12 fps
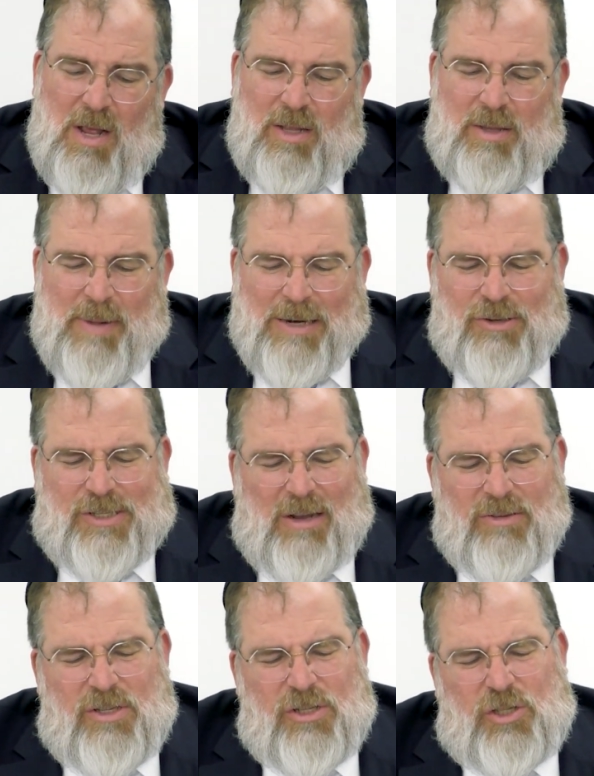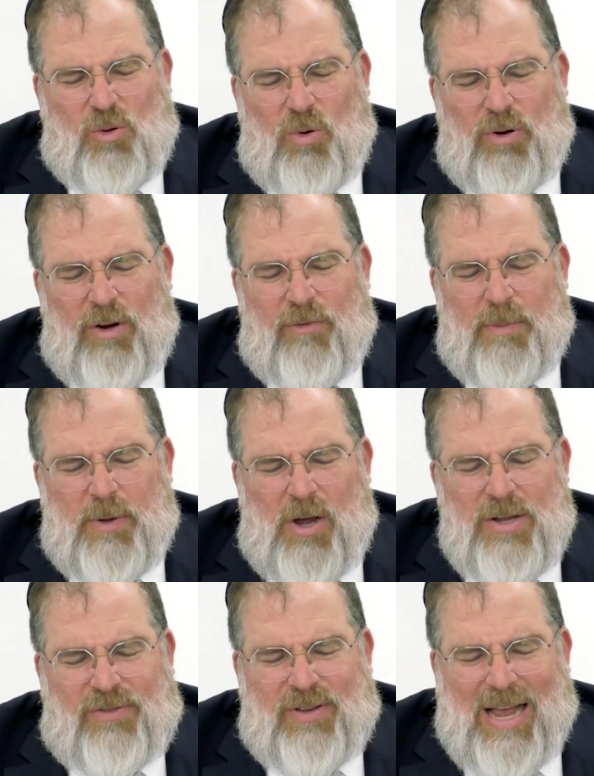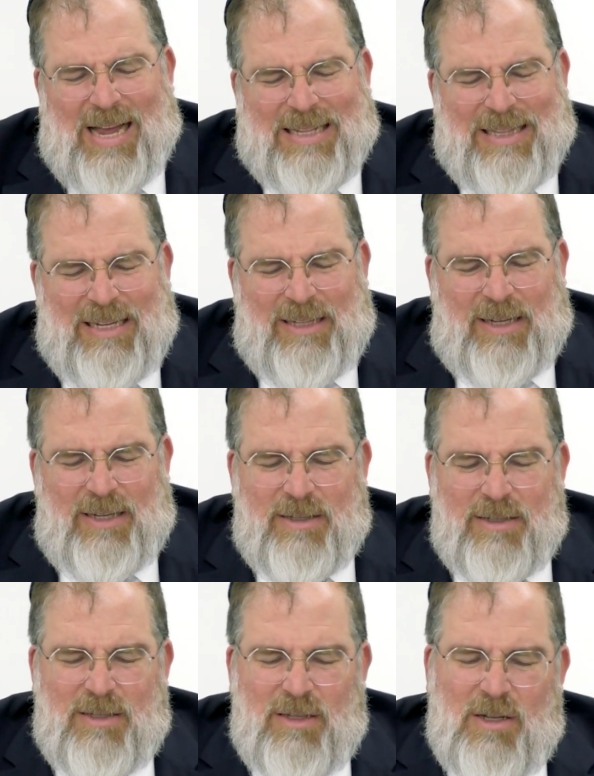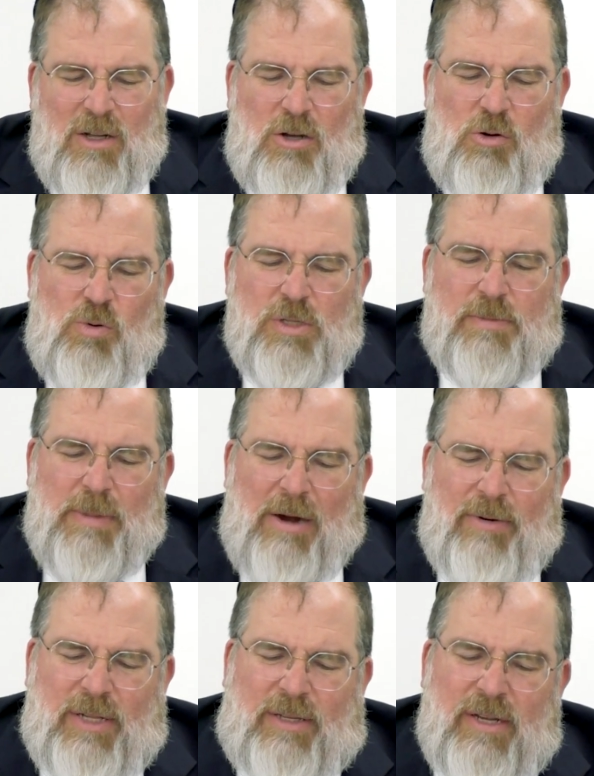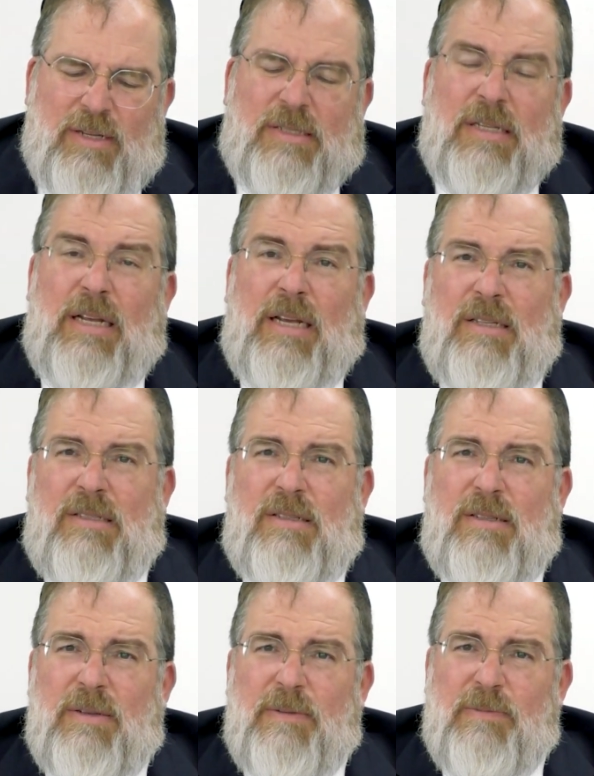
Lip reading: The Medrash tells the story of Rabbi Yossi Aglili, who was married to his niece,